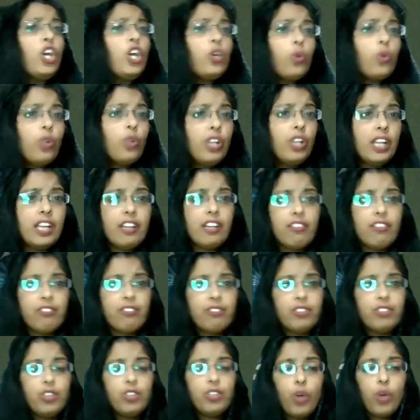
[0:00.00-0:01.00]
to live,
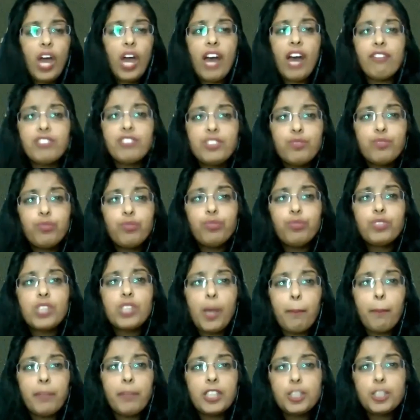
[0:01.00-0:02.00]
you have
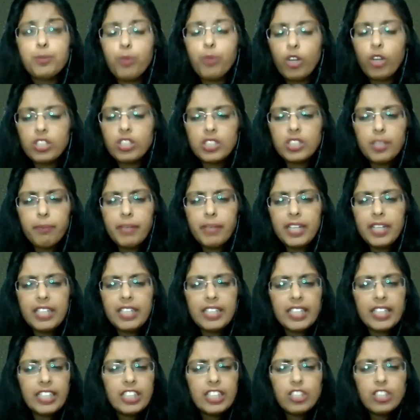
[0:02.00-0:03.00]
some
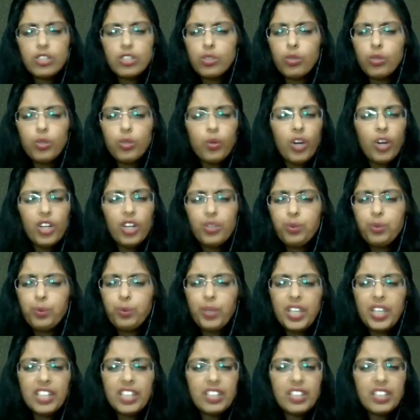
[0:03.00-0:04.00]
responsibilities, so you are
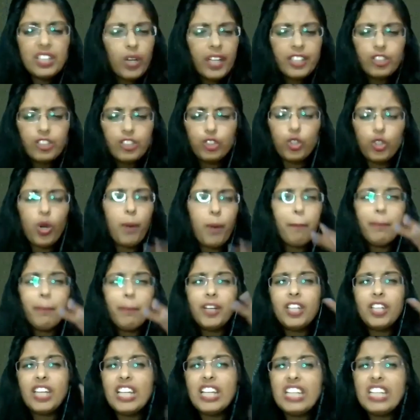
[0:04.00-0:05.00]
doing that job,
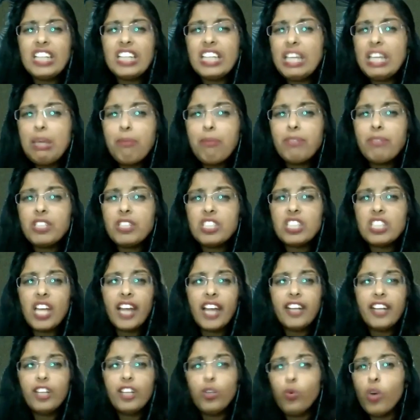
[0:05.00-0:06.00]
but in deep
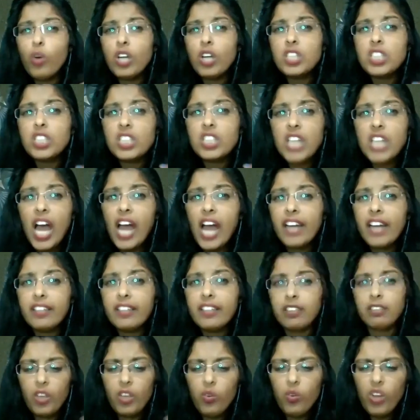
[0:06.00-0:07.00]
inside you are sad.
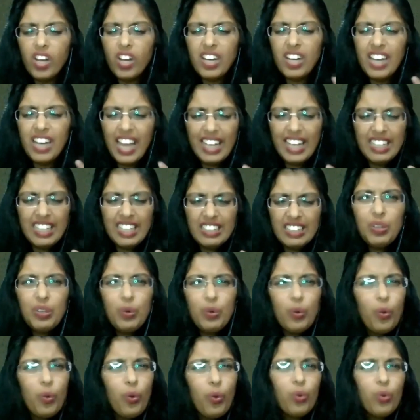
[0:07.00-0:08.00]
You are like,
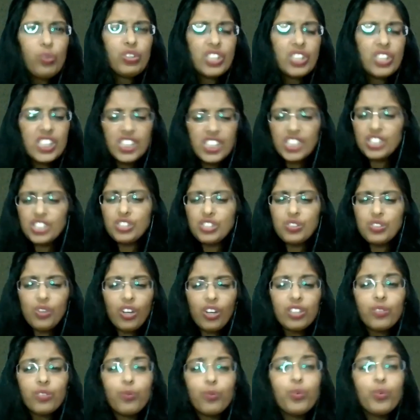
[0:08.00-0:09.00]
no, this is
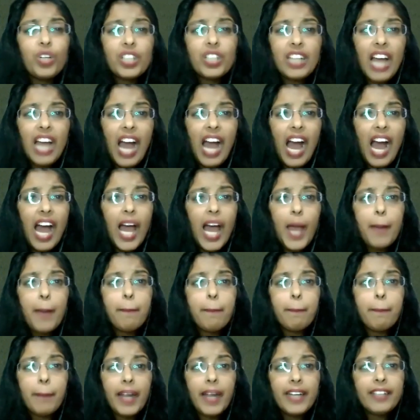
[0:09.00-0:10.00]
not what I
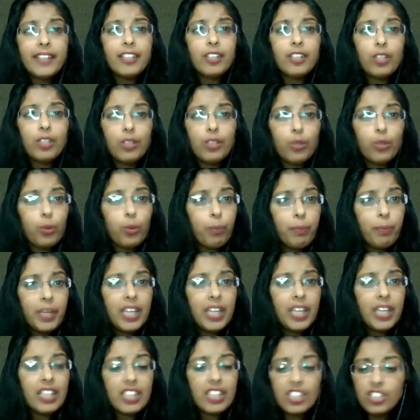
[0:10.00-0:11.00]
meant to
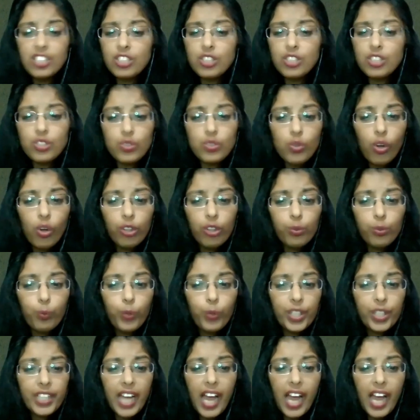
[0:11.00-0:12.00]
be, this is not
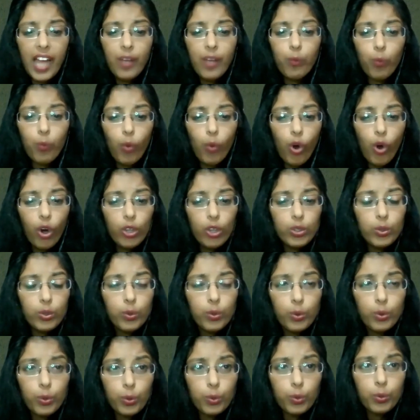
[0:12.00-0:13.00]
what I want
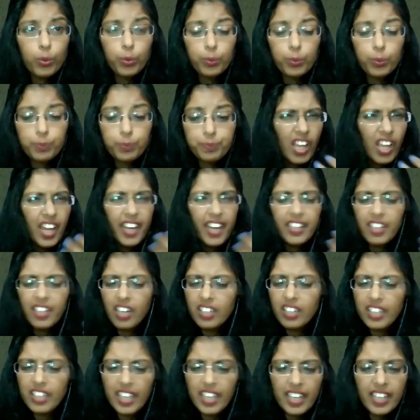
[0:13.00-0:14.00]
to do. And
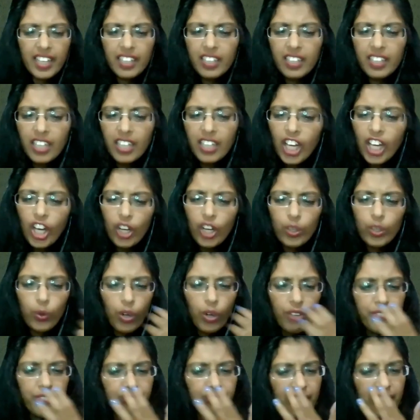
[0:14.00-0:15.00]
again you
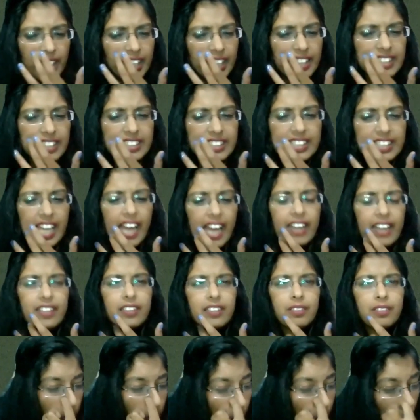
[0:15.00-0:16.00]
are feeling sad.
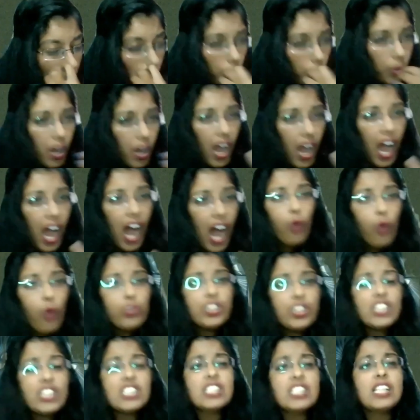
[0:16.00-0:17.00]
You know how
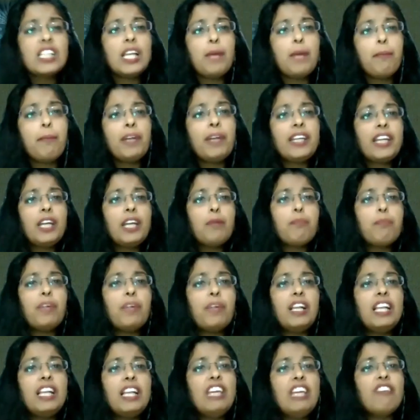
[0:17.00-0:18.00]
this limited
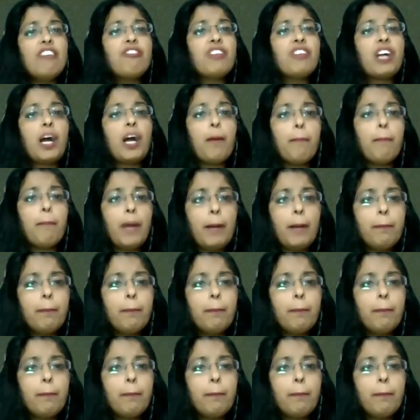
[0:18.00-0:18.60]
belief come